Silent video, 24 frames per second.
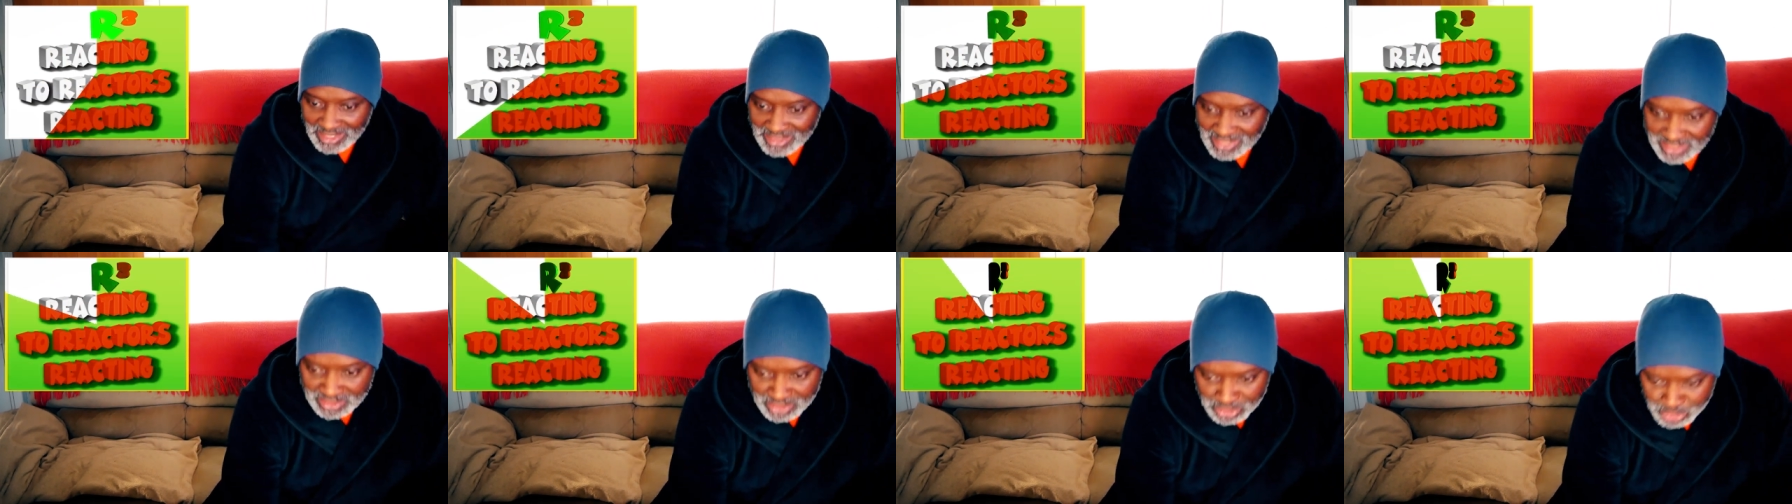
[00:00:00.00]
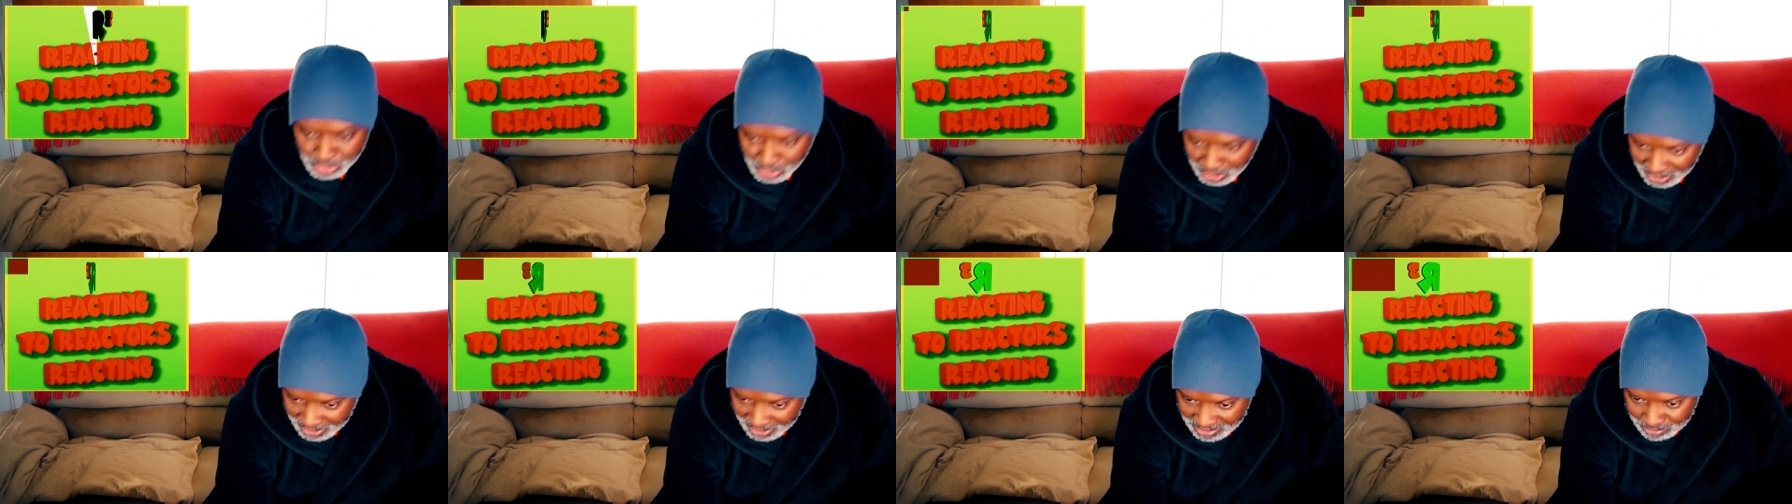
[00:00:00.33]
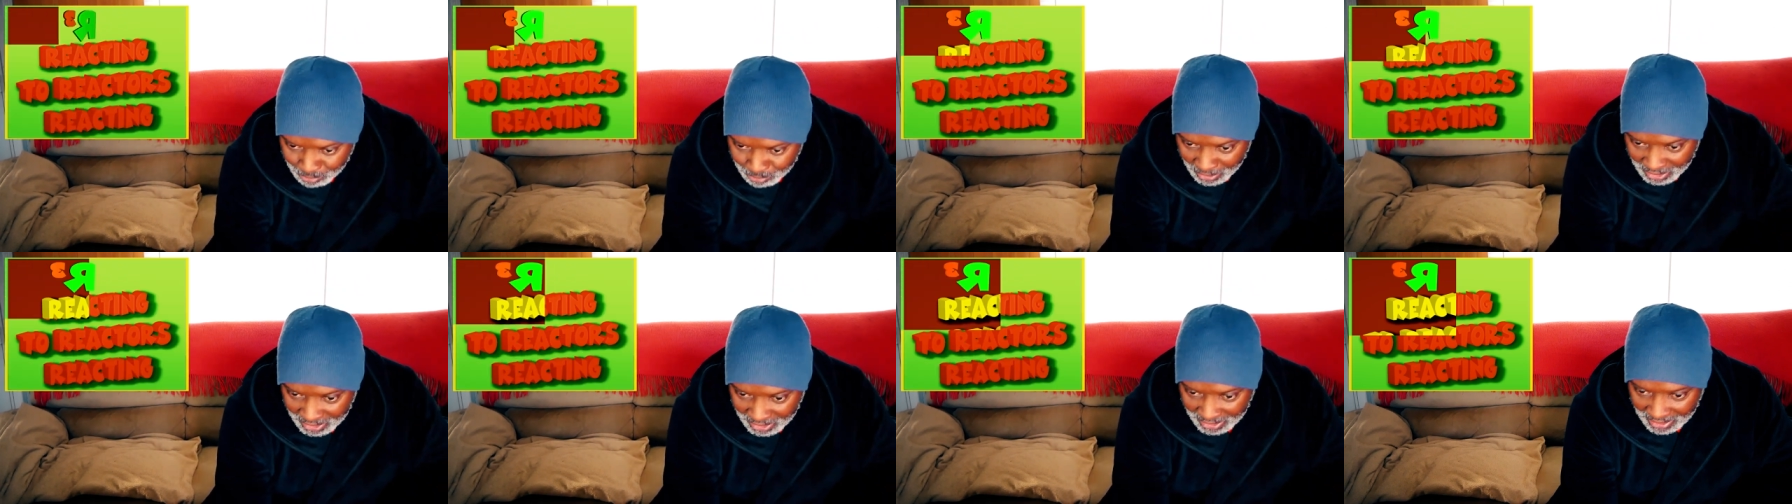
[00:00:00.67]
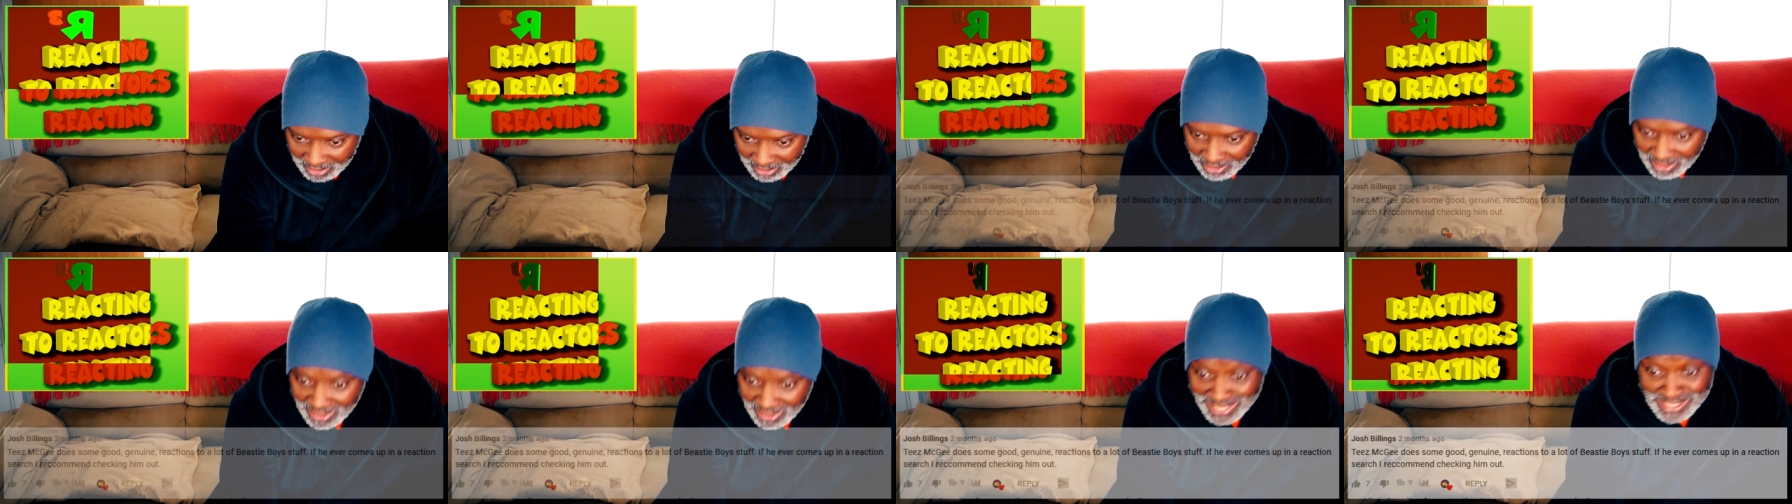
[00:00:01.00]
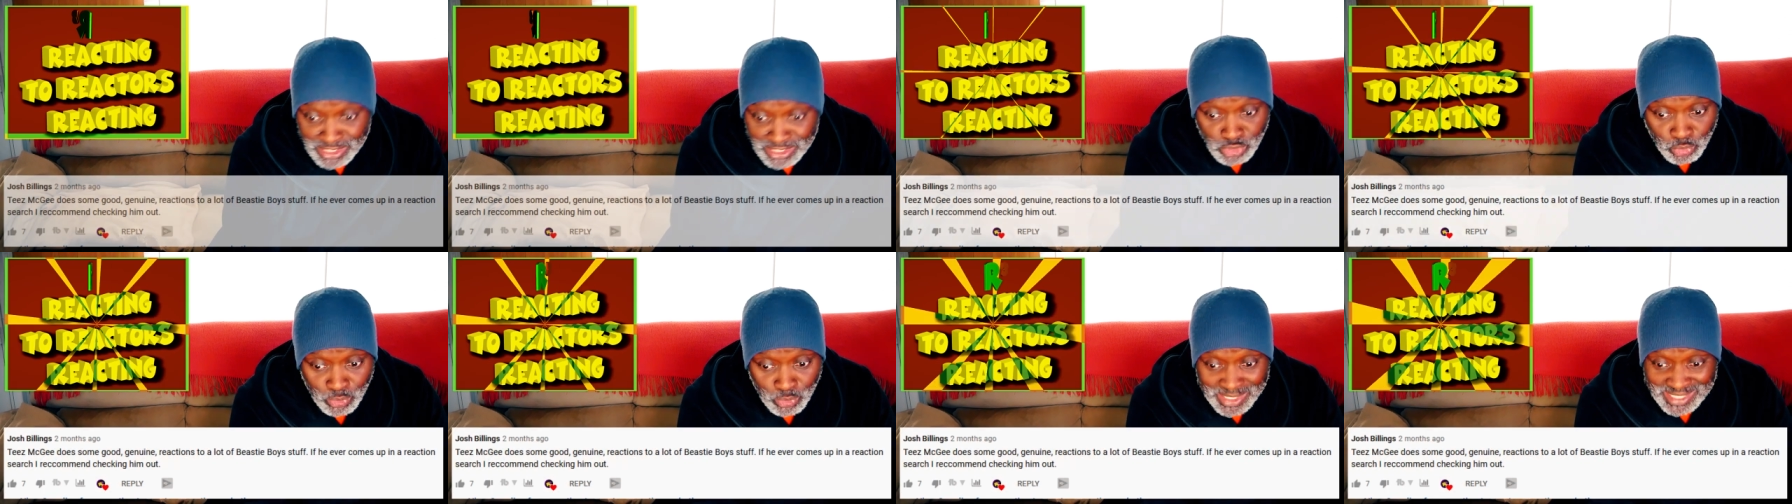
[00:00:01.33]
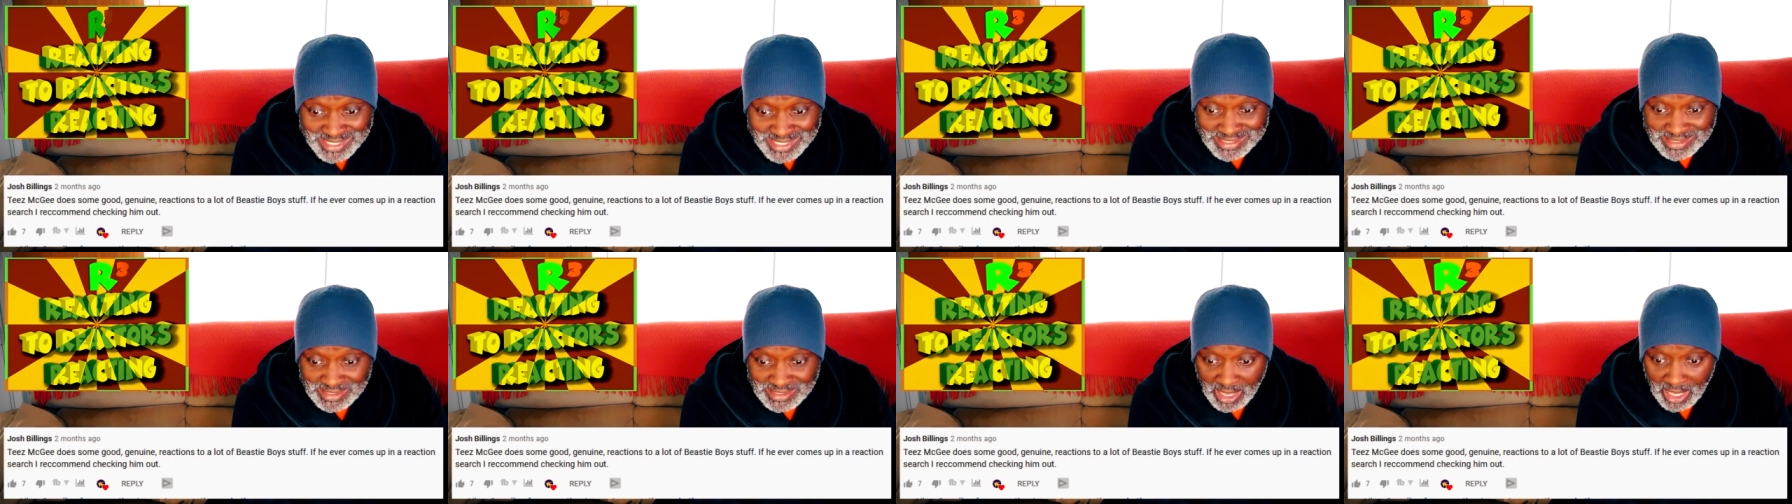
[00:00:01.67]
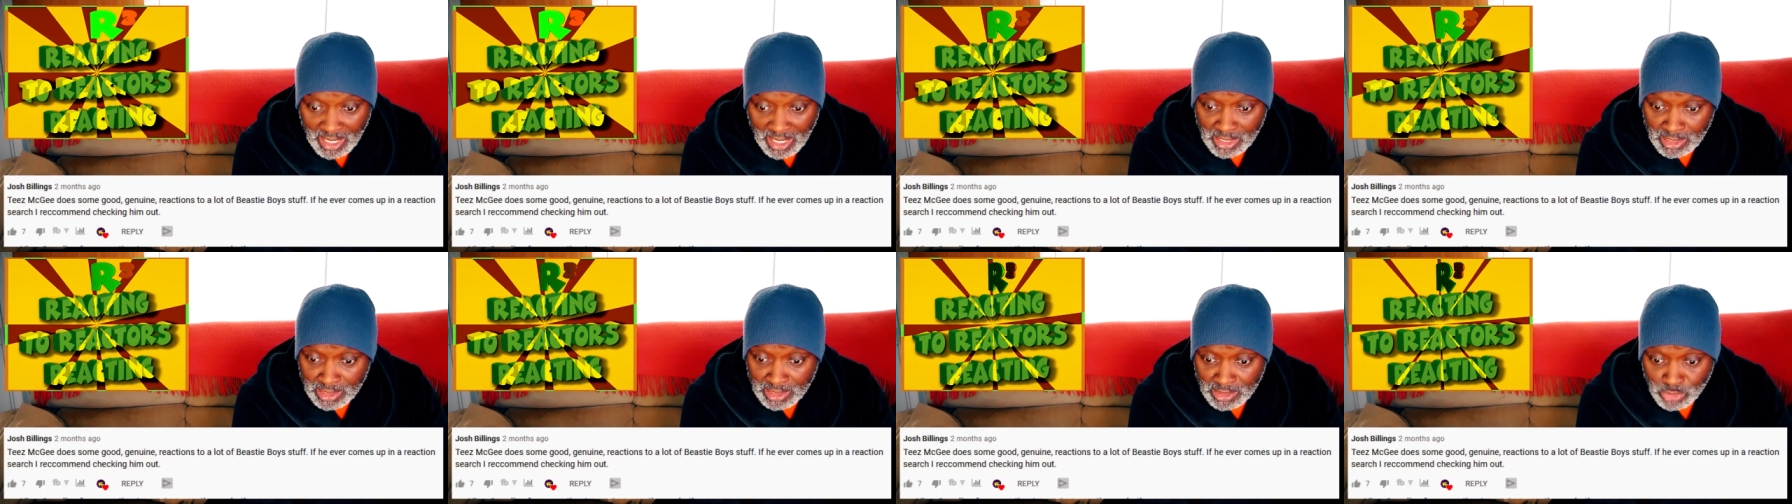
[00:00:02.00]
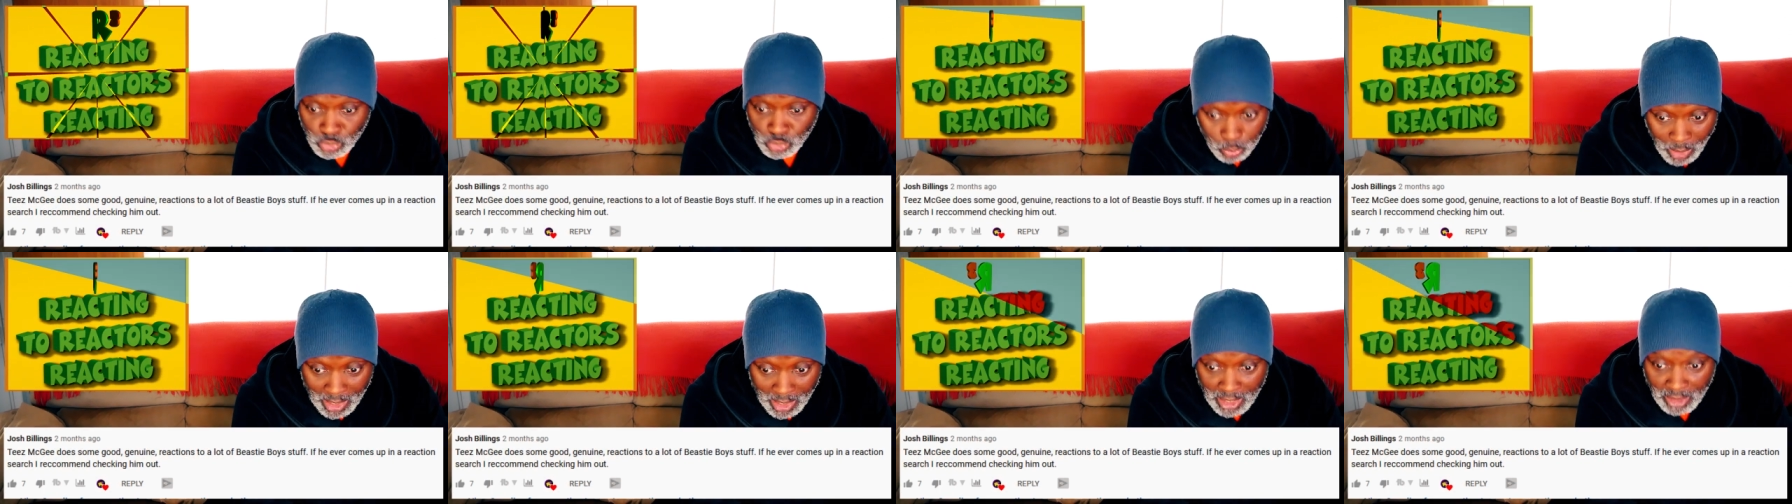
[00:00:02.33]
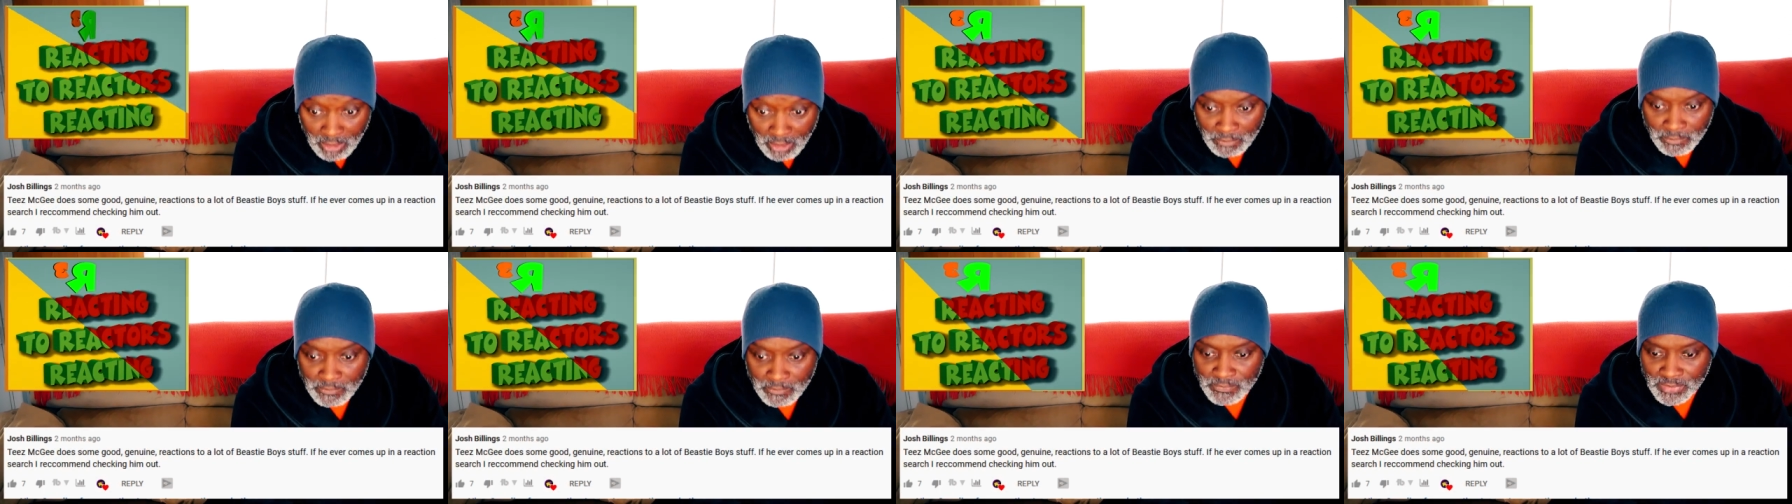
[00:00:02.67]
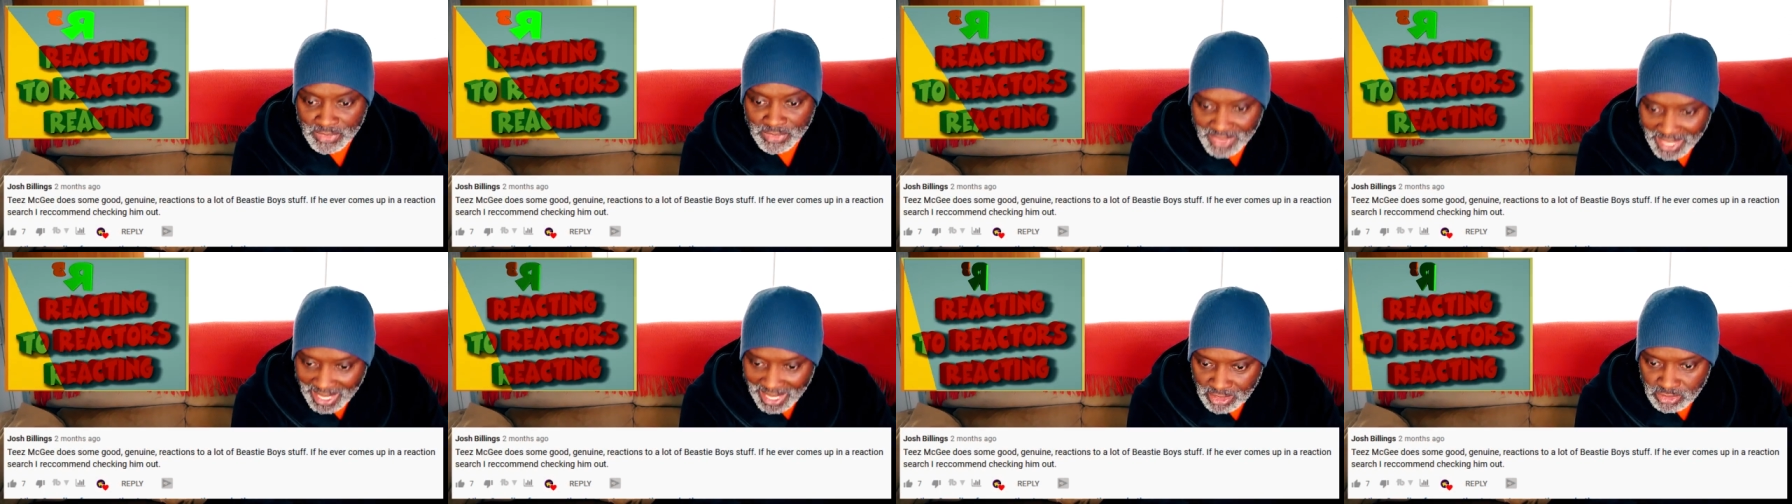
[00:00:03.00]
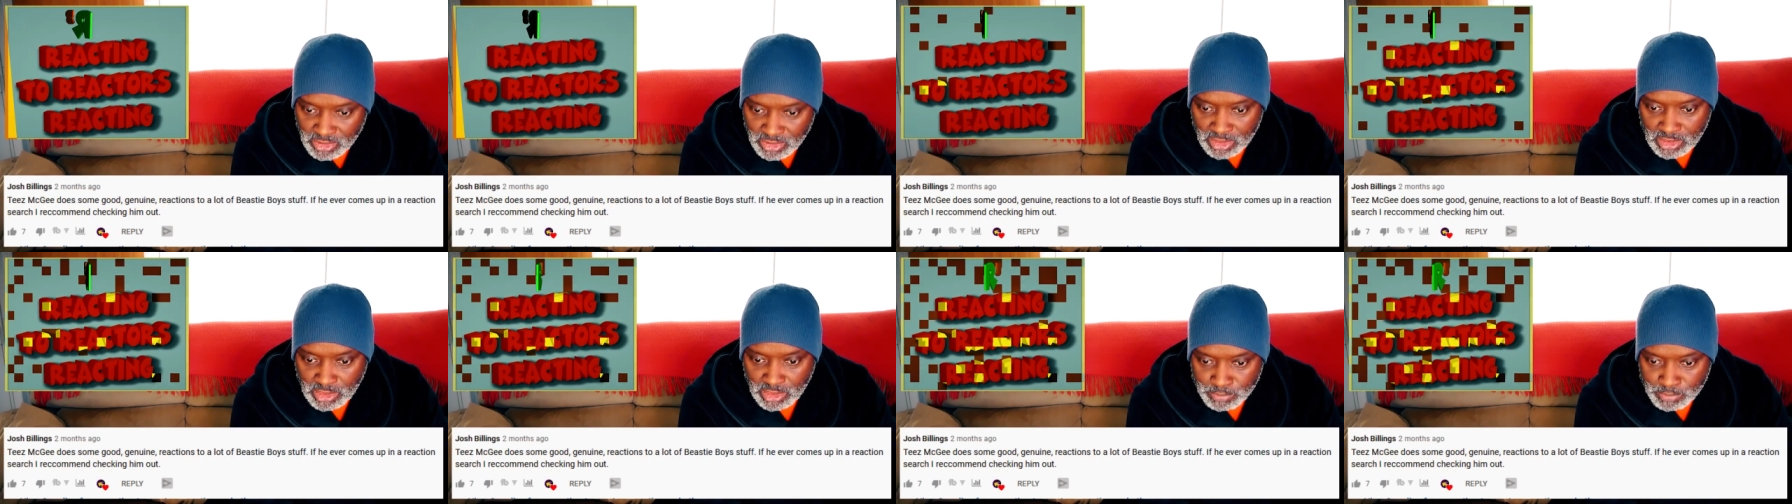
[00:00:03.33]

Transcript: this is Teez McGee, has 20, uh, 12,000